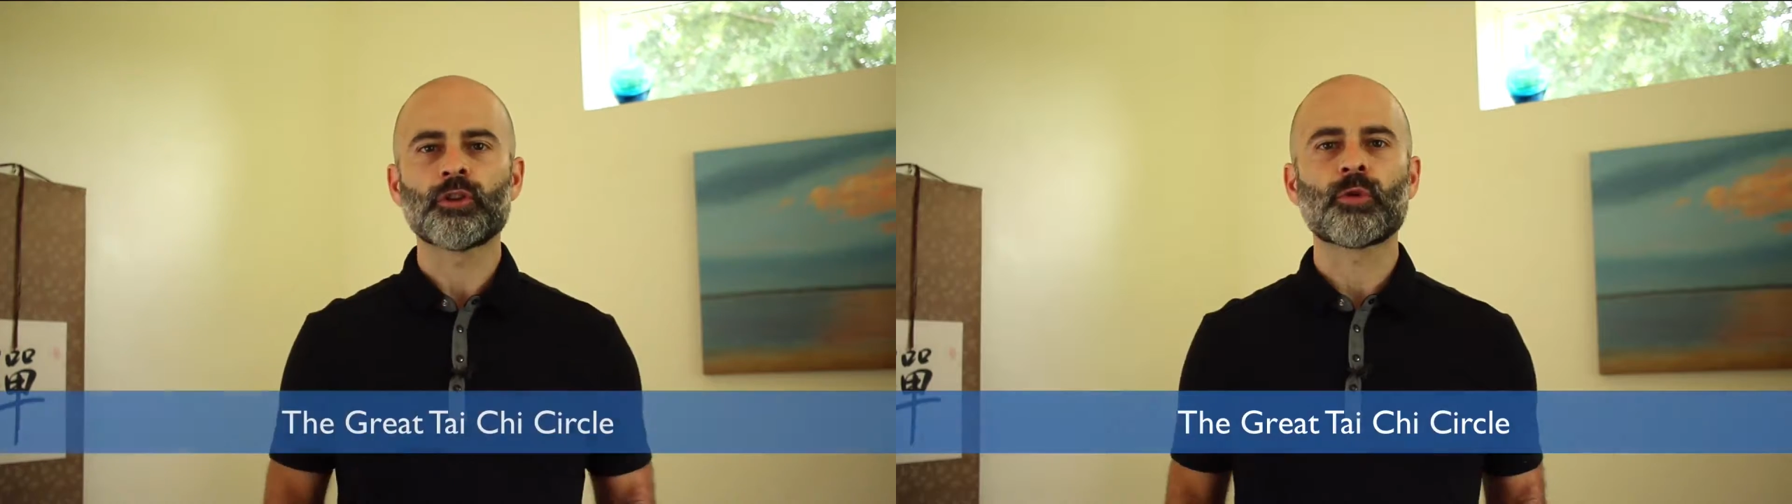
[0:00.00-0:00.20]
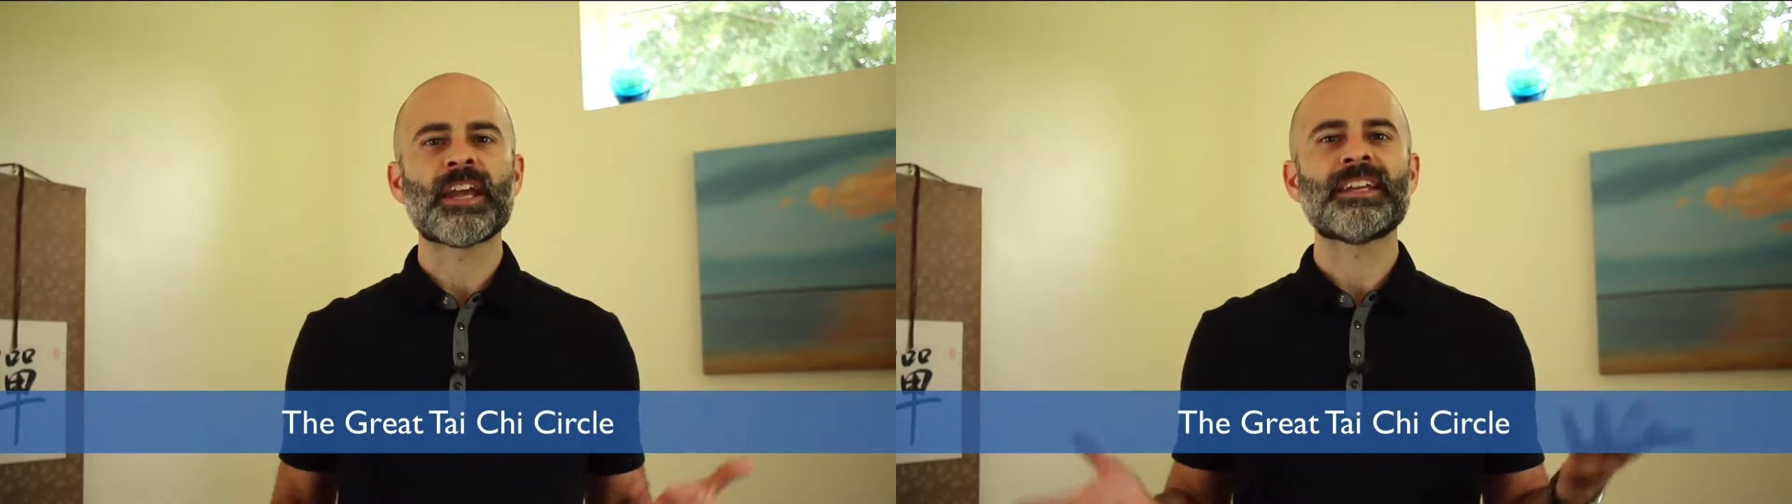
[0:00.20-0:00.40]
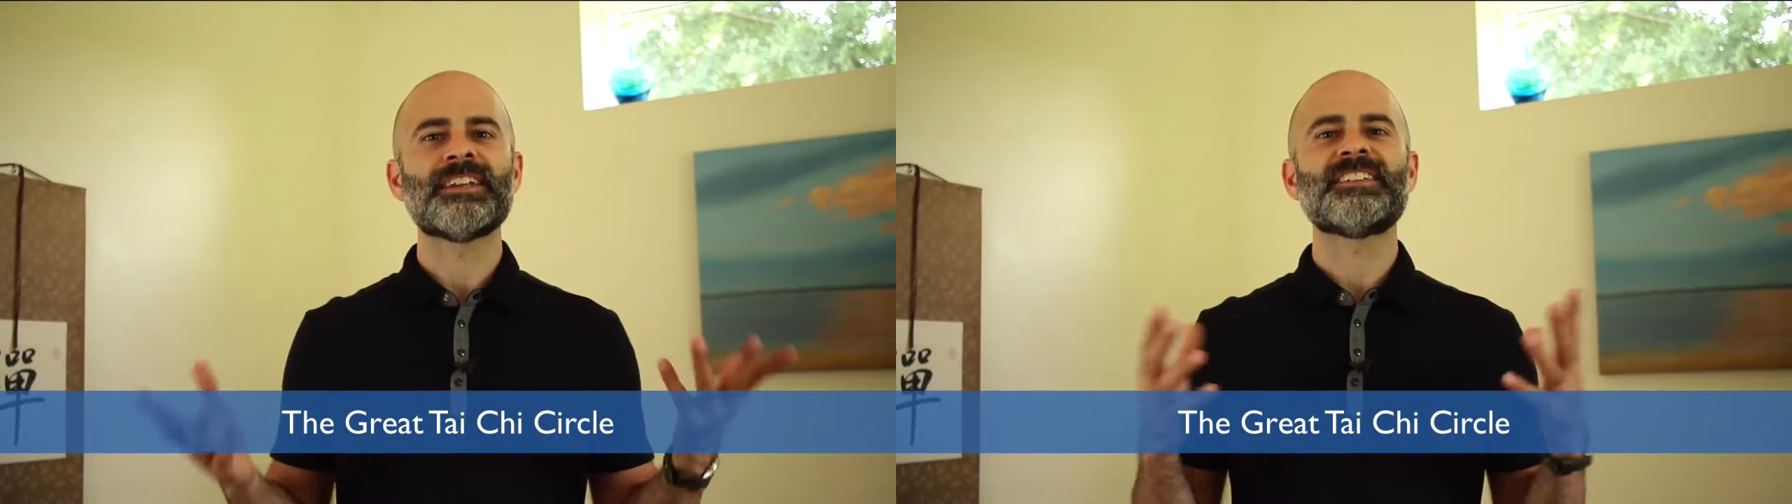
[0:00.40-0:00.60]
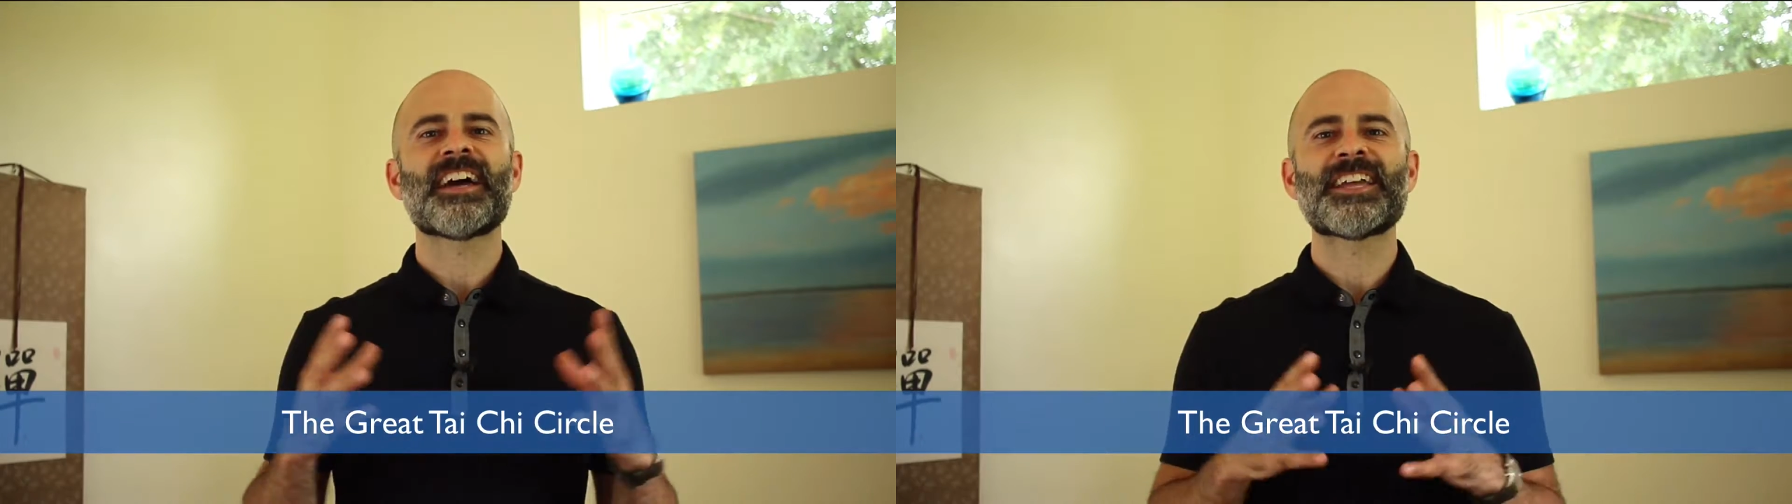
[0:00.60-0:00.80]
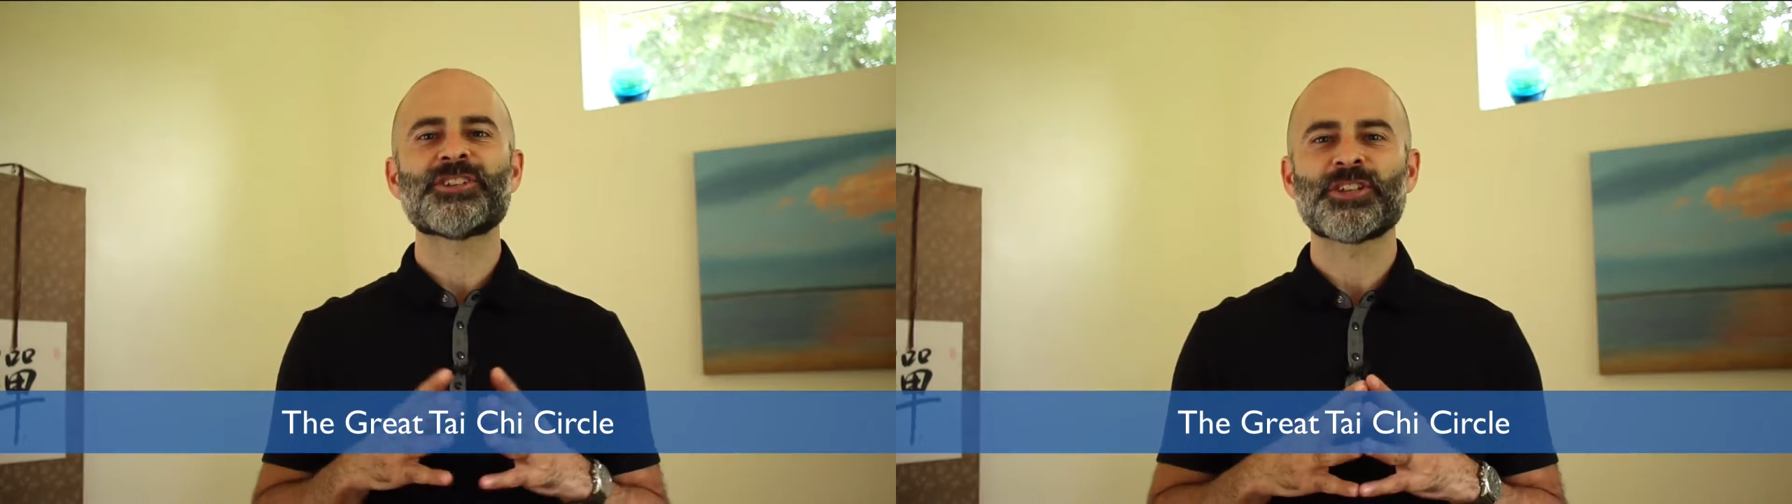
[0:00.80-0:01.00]
Great
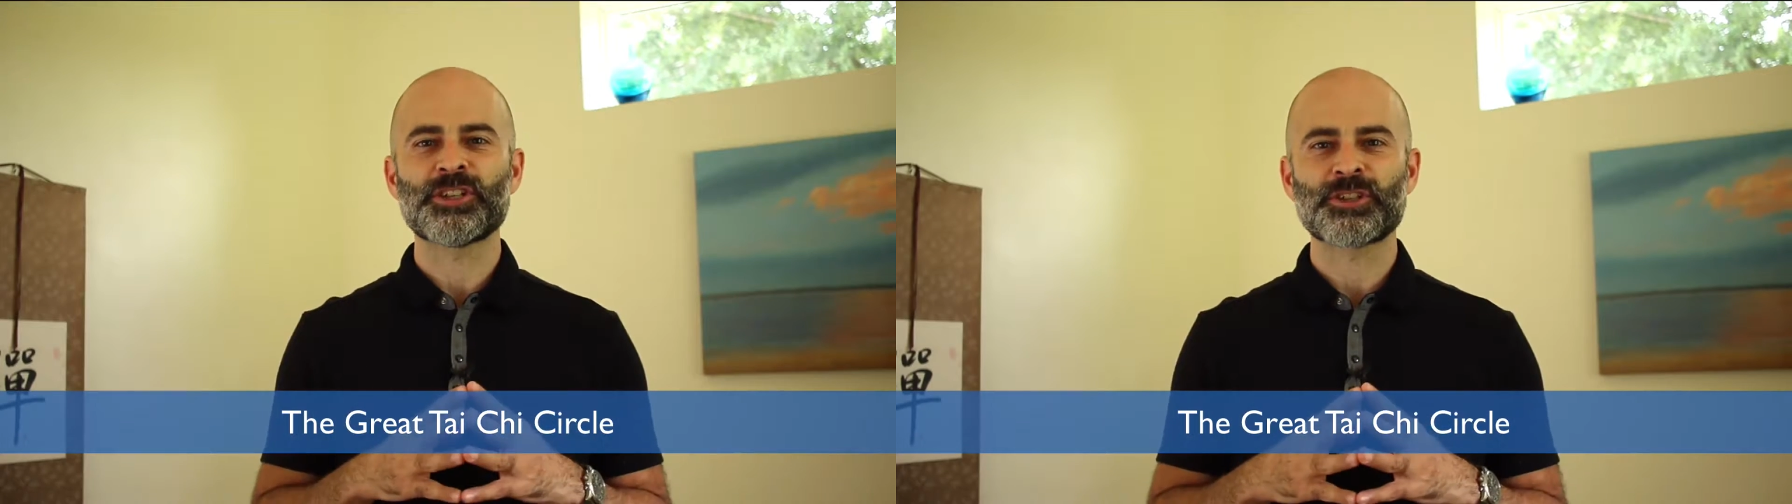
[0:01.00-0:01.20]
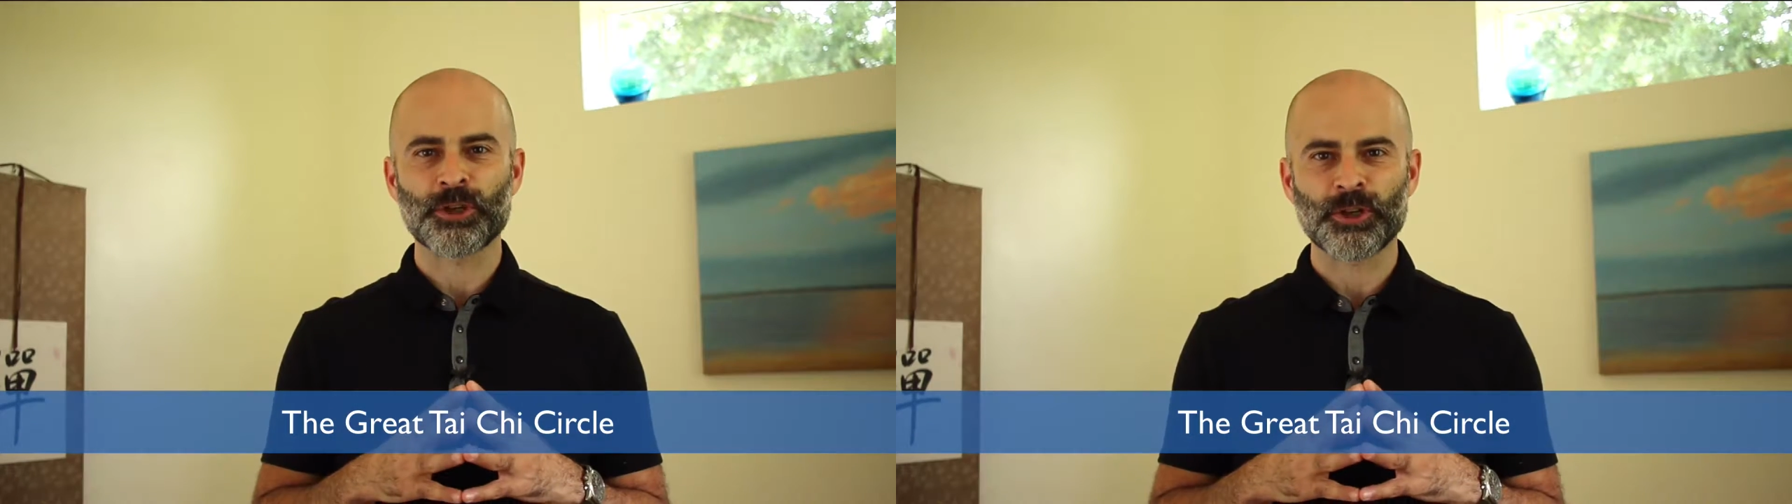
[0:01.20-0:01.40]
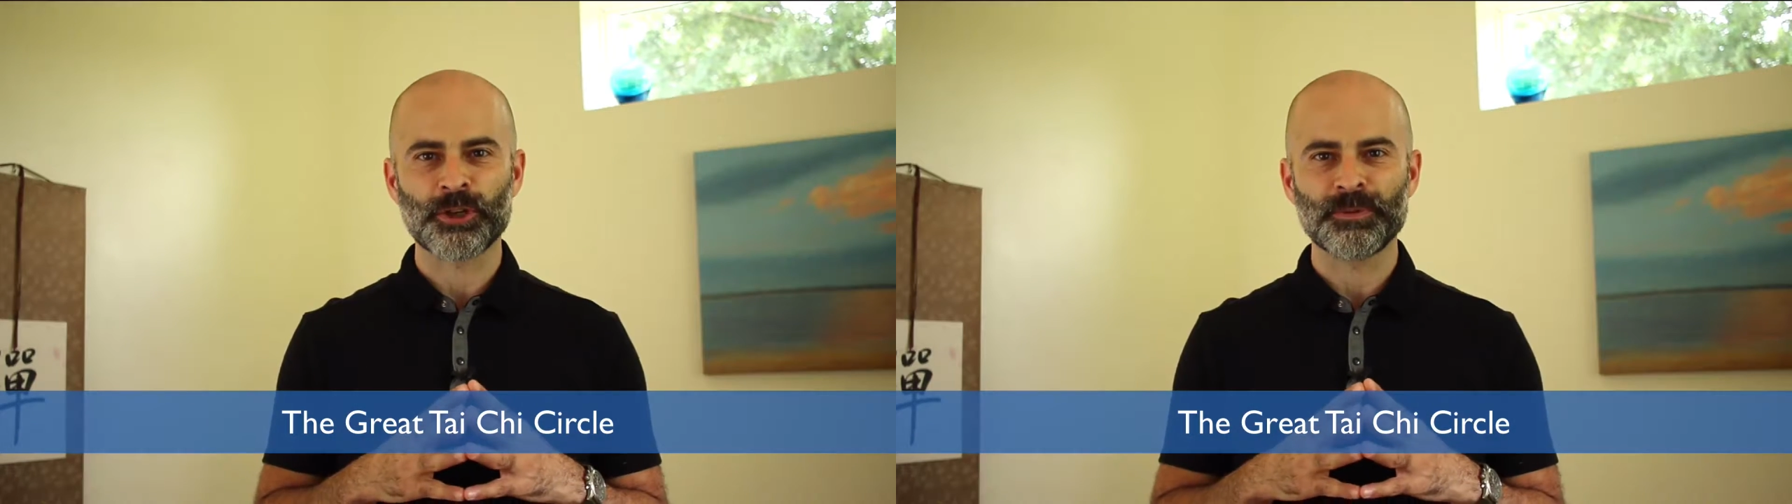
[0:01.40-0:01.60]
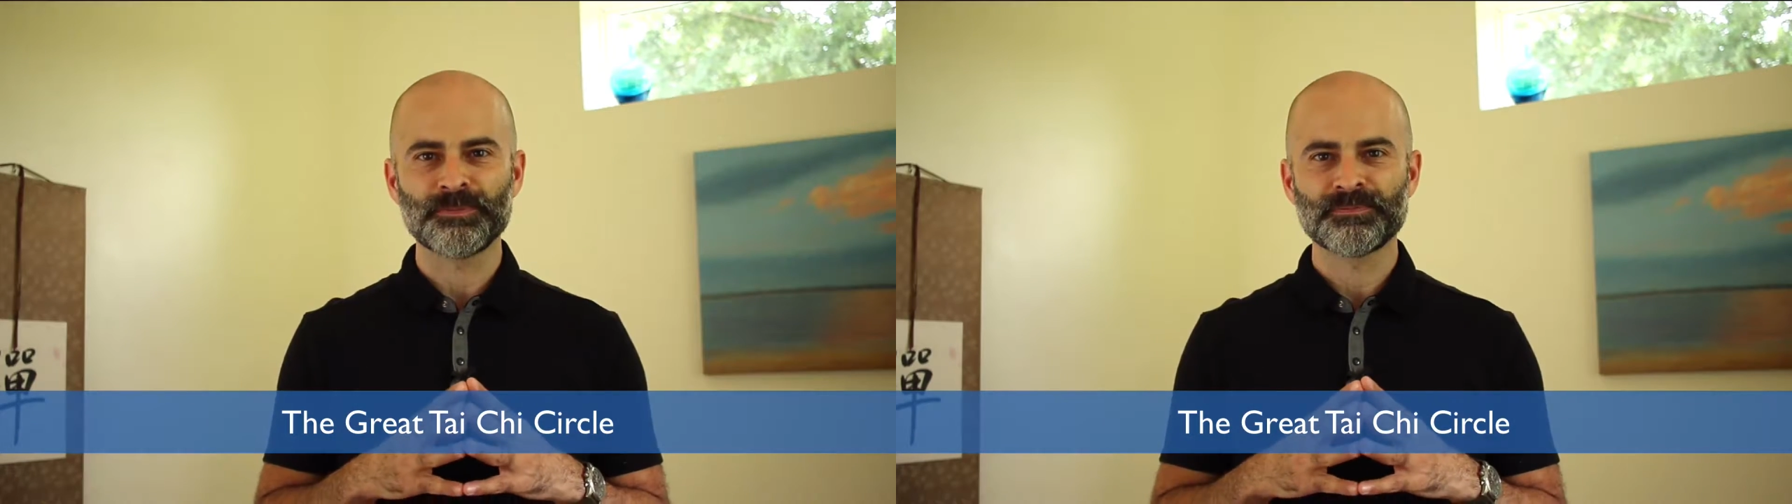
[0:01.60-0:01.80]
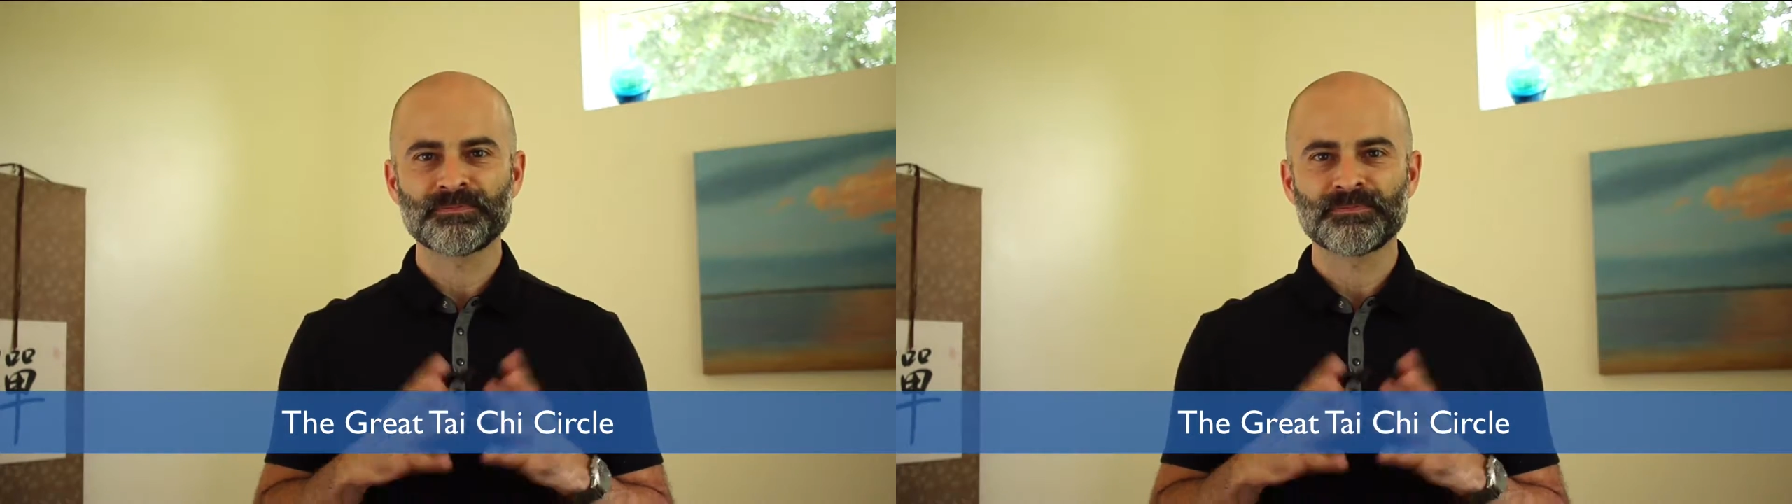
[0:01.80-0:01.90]
Tai Chi Circle.